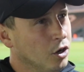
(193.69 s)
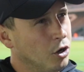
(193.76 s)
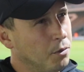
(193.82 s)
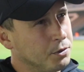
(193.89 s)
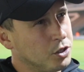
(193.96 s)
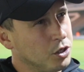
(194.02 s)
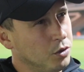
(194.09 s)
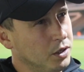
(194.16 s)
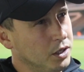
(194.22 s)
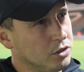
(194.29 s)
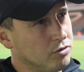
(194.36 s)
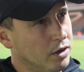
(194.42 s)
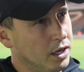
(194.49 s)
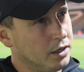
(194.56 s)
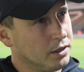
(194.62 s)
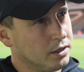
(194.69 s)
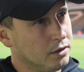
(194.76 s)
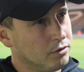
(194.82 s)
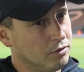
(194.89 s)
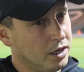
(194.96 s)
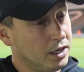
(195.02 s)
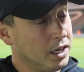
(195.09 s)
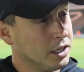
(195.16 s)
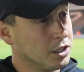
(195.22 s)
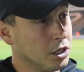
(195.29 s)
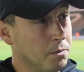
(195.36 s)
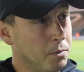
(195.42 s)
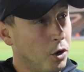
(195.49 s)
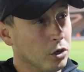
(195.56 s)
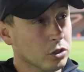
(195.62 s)
opportunities round the edge
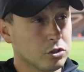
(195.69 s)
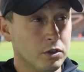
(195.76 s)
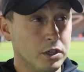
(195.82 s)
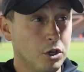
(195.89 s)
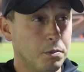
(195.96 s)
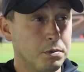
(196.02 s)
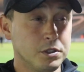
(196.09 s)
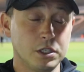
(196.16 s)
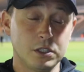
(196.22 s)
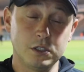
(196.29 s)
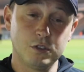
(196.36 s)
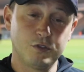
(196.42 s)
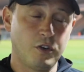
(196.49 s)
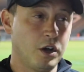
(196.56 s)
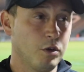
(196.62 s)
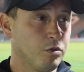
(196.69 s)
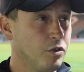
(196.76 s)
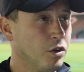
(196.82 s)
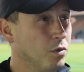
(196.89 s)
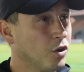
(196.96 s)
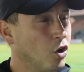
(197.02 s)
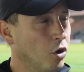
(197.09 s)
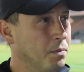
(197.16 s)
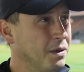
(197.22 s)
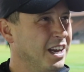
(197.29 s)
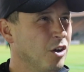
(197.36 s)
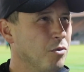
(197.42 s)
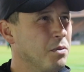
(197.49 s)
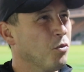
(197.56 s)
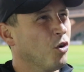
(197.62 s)
of the box or in the opposition's final third, we've got to be
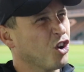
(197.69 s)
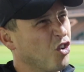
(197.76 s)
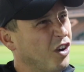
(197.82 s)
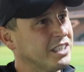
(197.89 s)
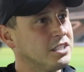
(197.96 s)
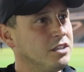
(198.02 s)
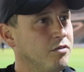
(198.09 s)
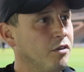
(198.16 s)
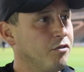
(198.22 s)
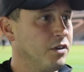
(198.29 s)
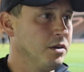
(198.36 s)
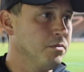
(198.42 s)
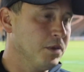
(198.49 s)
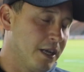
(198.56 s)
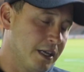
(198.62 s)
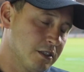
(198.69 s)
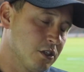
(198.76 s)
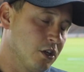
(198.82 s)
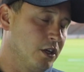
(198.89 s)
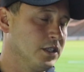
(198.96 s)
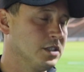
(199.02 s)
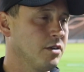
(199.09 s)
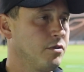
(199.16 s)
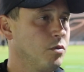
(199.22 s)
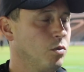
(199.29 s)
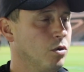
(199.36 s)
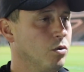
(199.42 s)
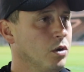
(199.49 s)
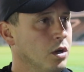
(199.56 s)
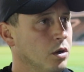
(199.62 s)
a little bit more aggressive, I think, but that's certainly something
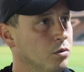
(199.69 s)
we'll